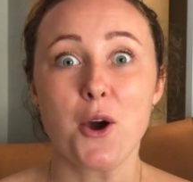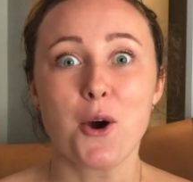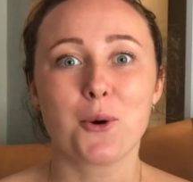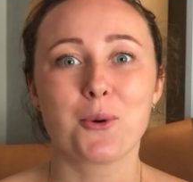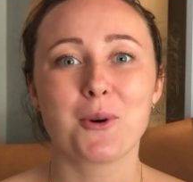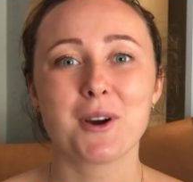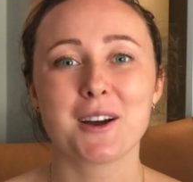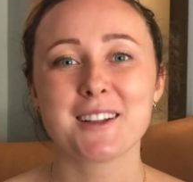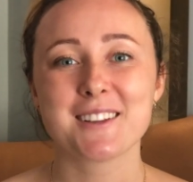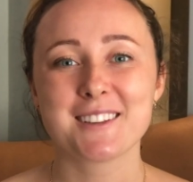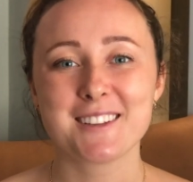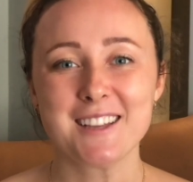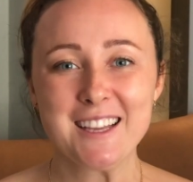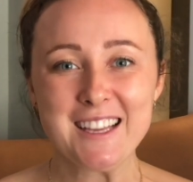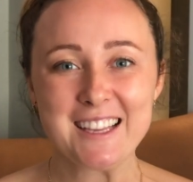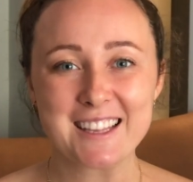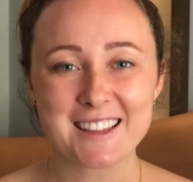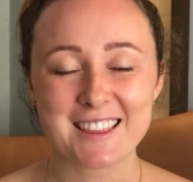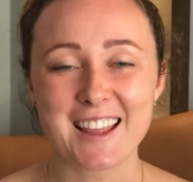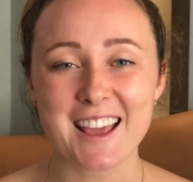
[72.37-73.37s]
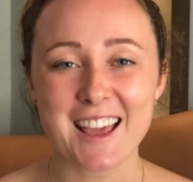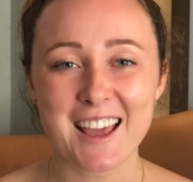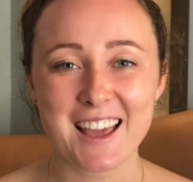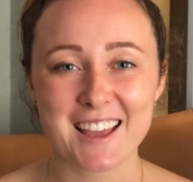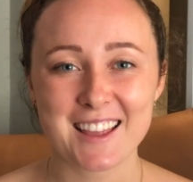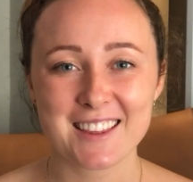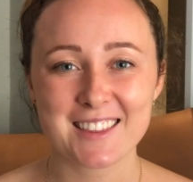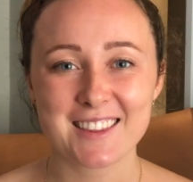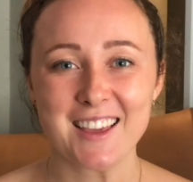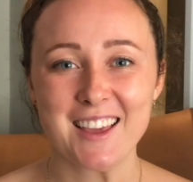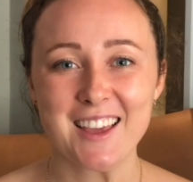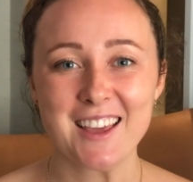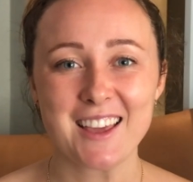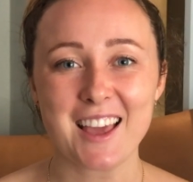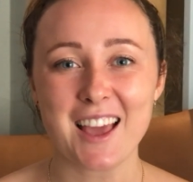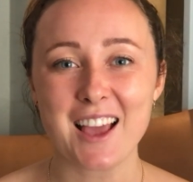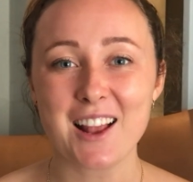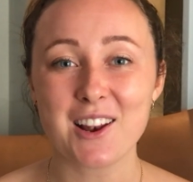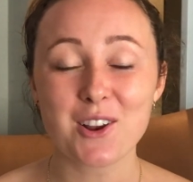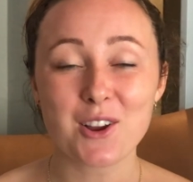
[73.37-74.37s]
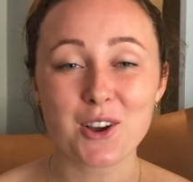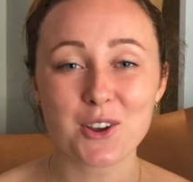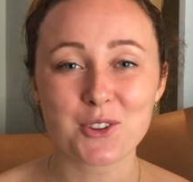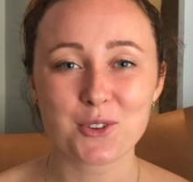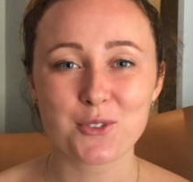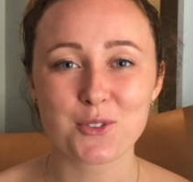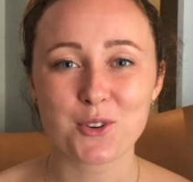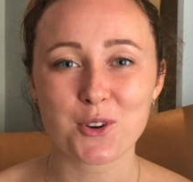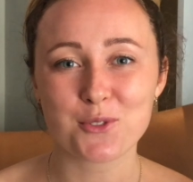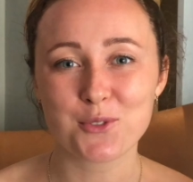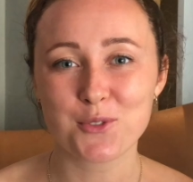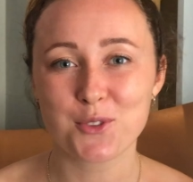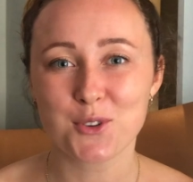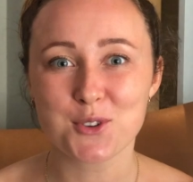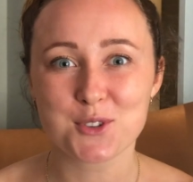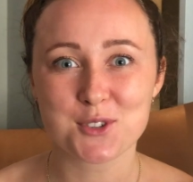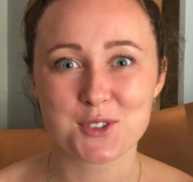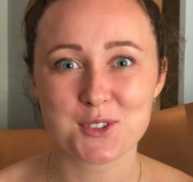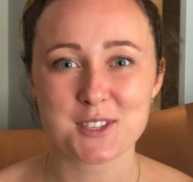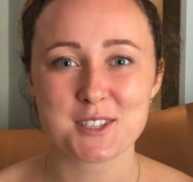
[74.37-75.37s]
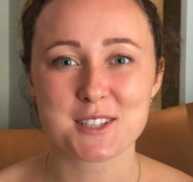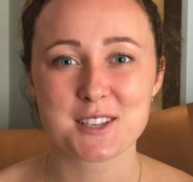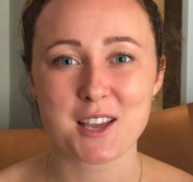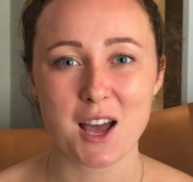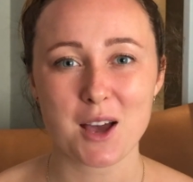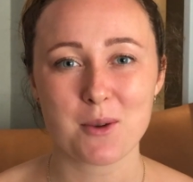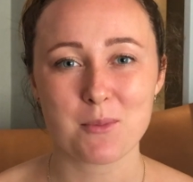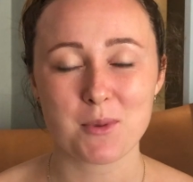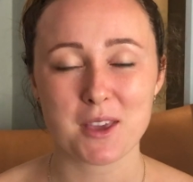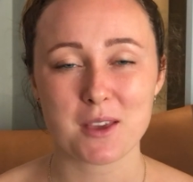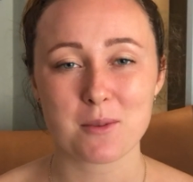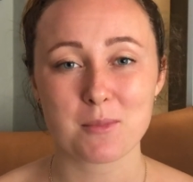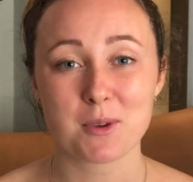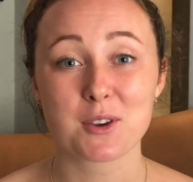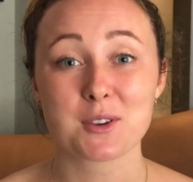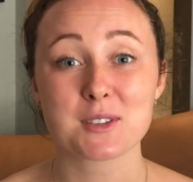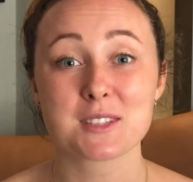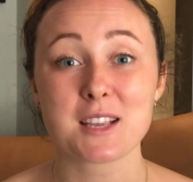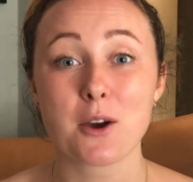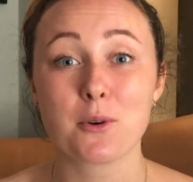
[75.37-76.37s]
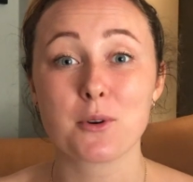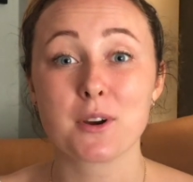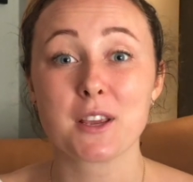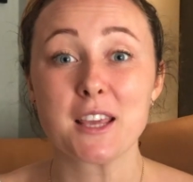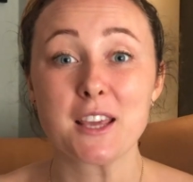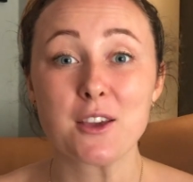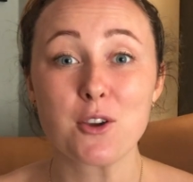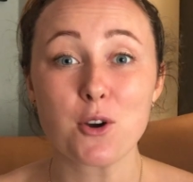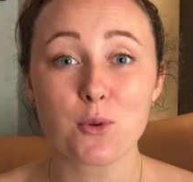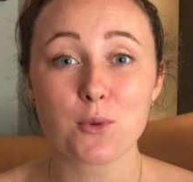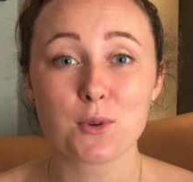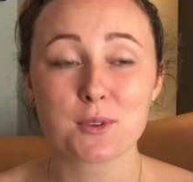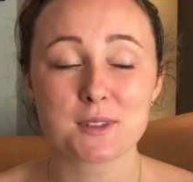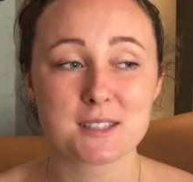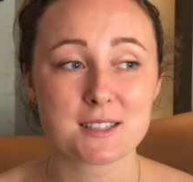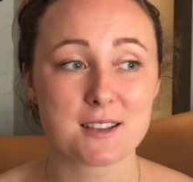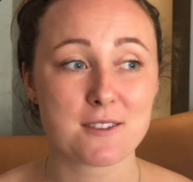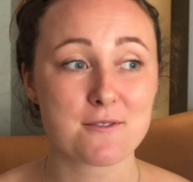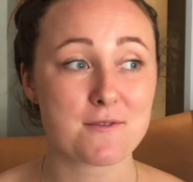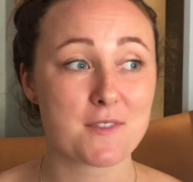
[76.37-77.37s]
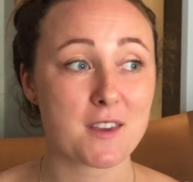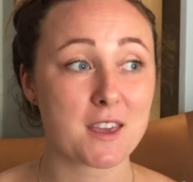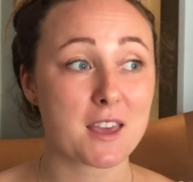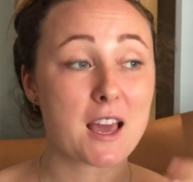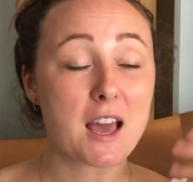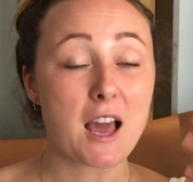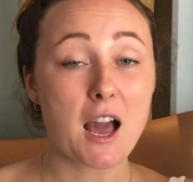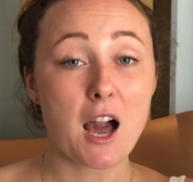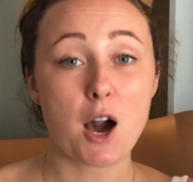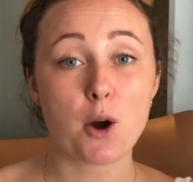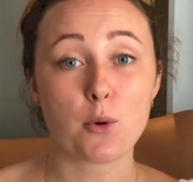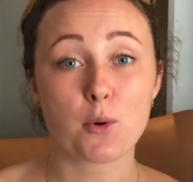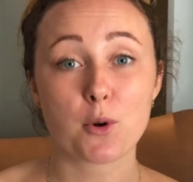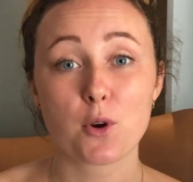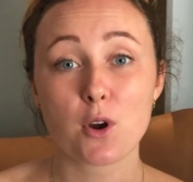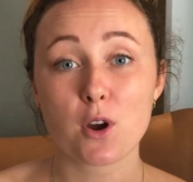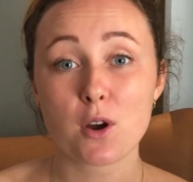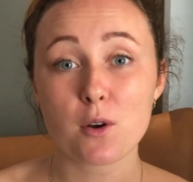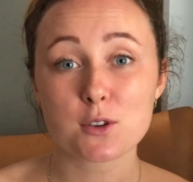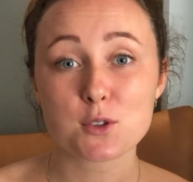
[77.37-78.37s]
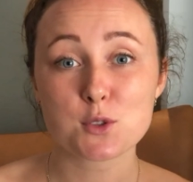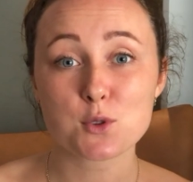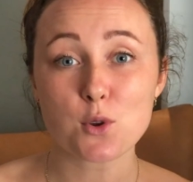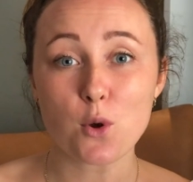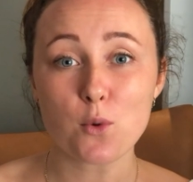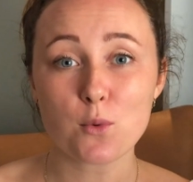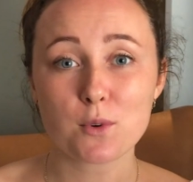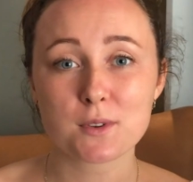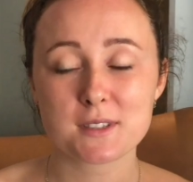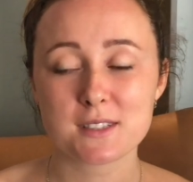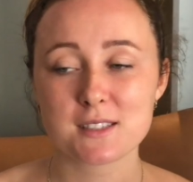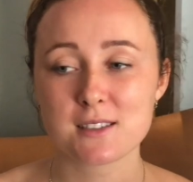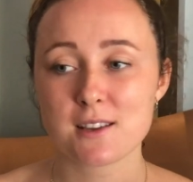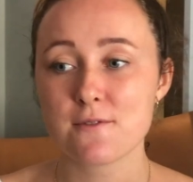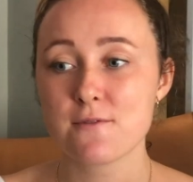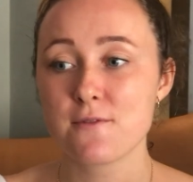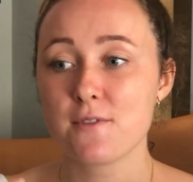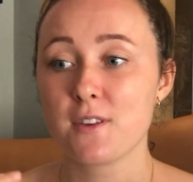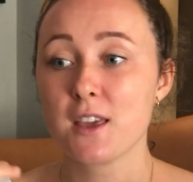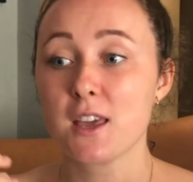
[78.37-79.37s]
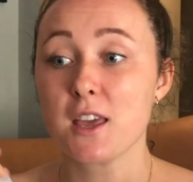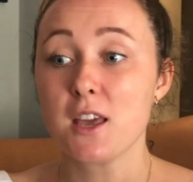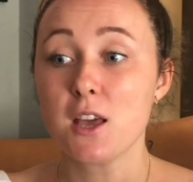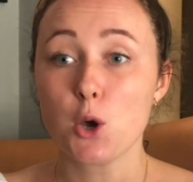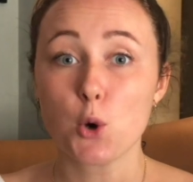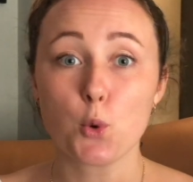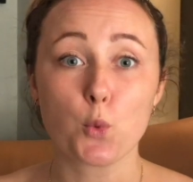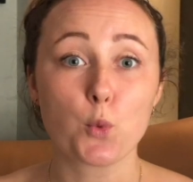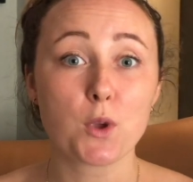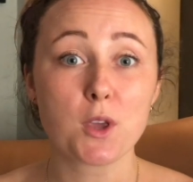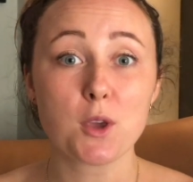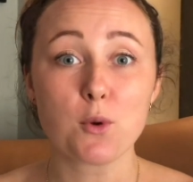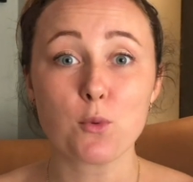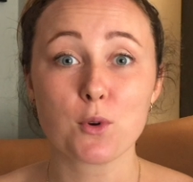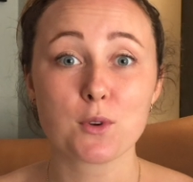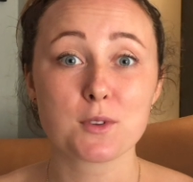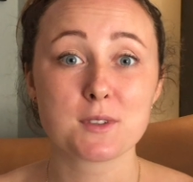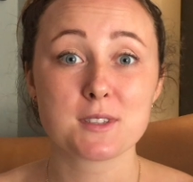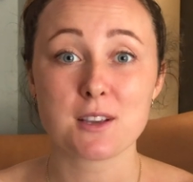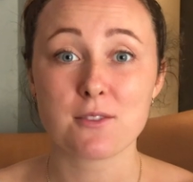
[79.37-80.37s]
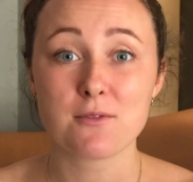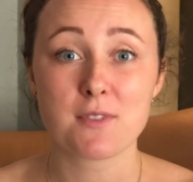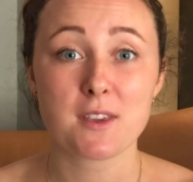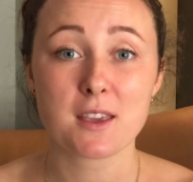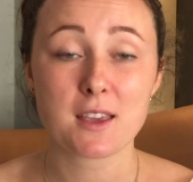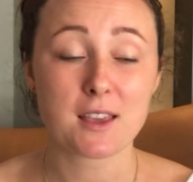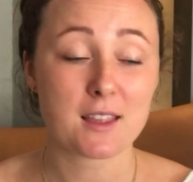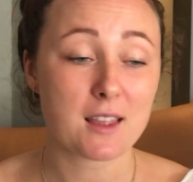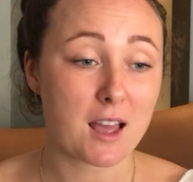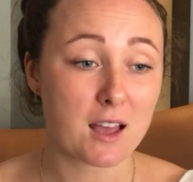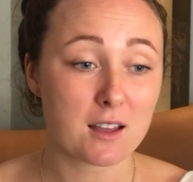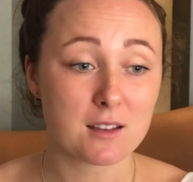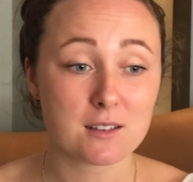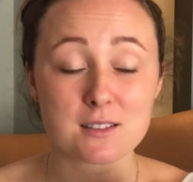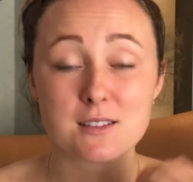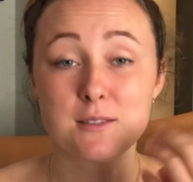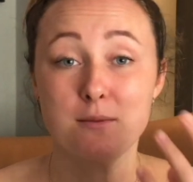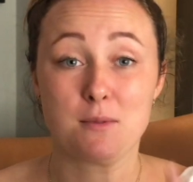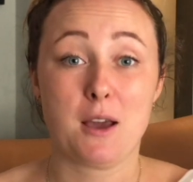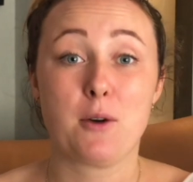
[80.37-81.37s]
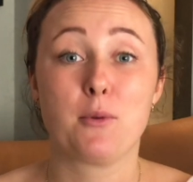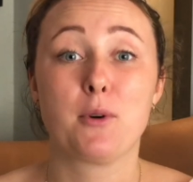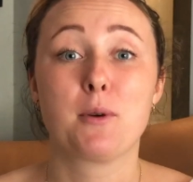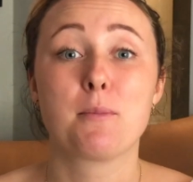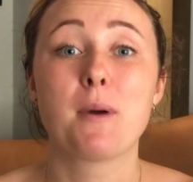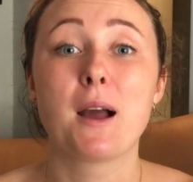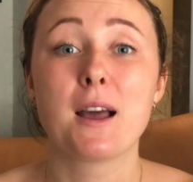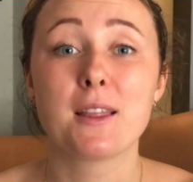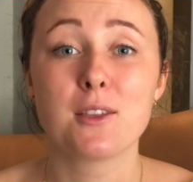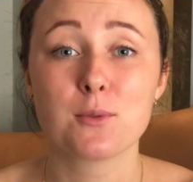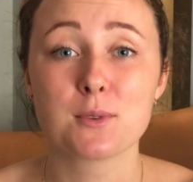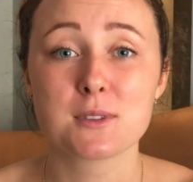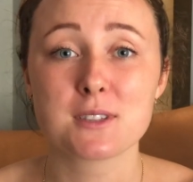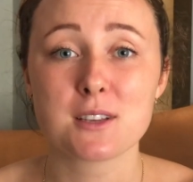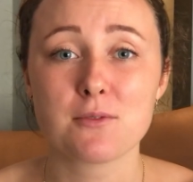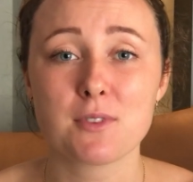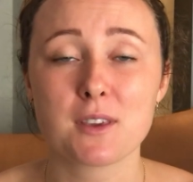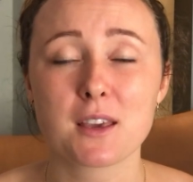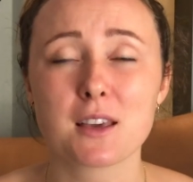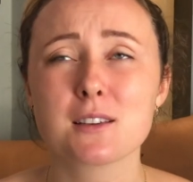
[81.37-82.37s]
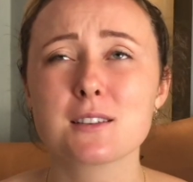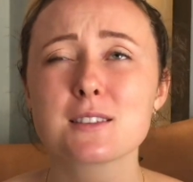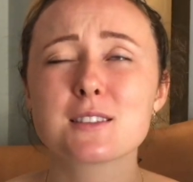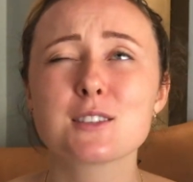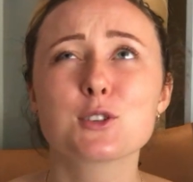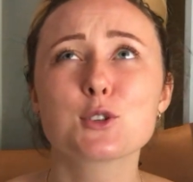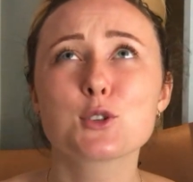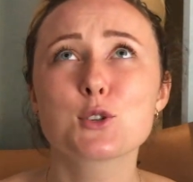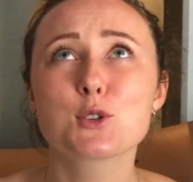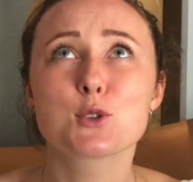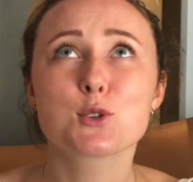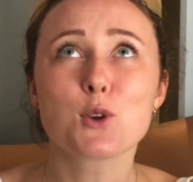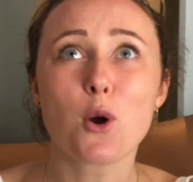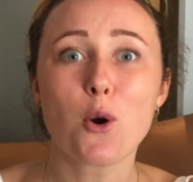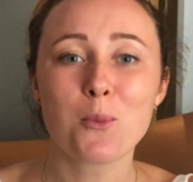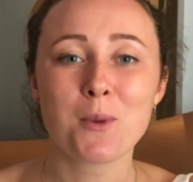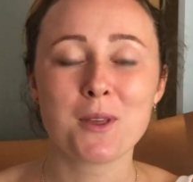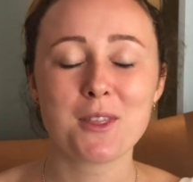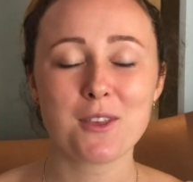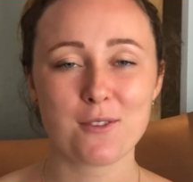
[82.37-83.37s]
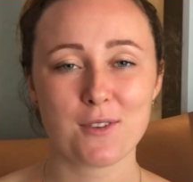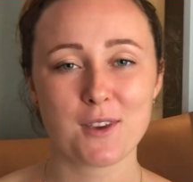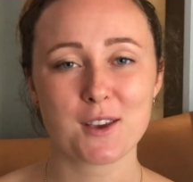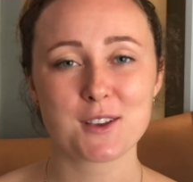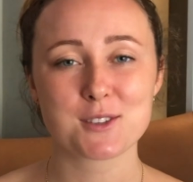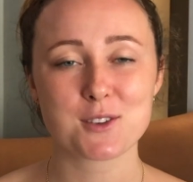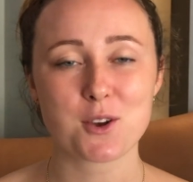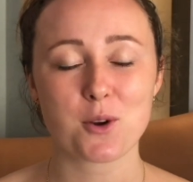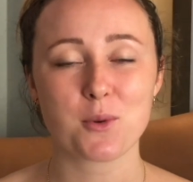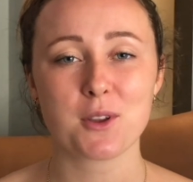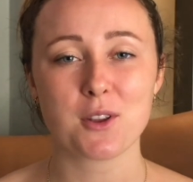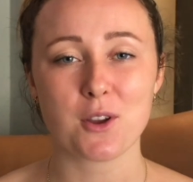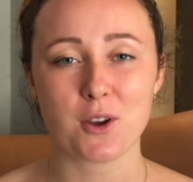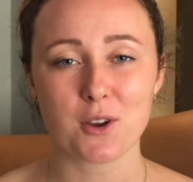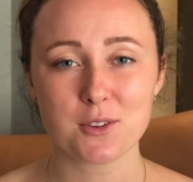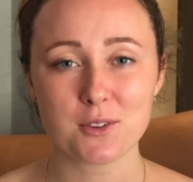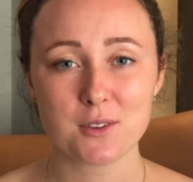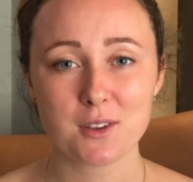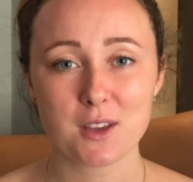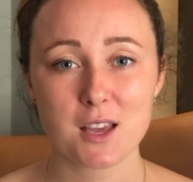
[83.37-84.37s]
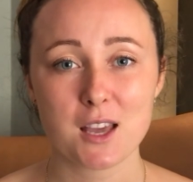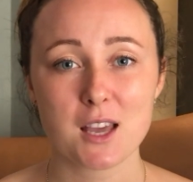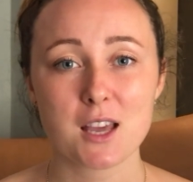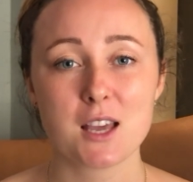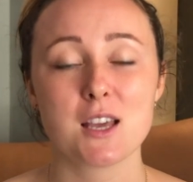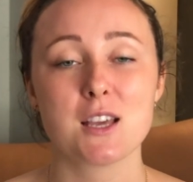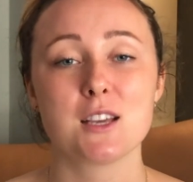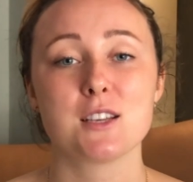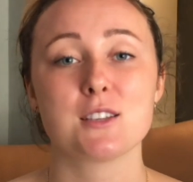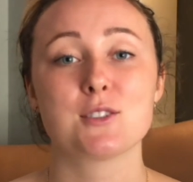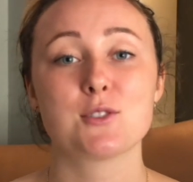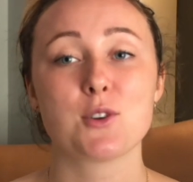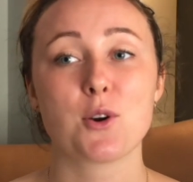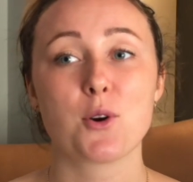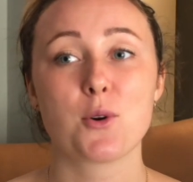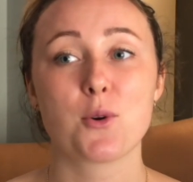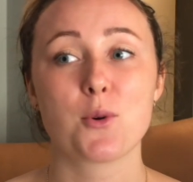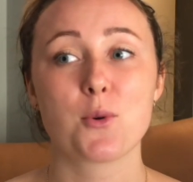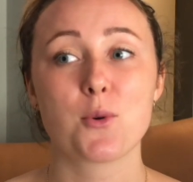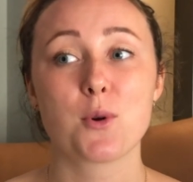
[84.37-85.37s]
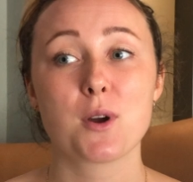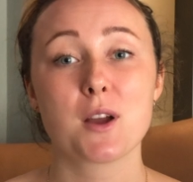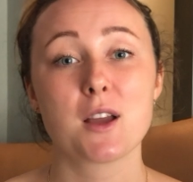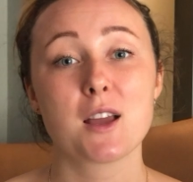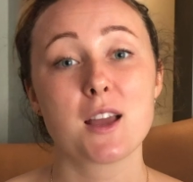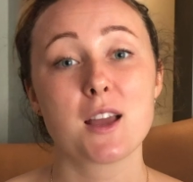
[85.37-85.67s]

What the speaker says: well, then a lot of confusion is coming because our ego wants something, our soul wants something, we want something else, our body wants something else. There's so many things going on. So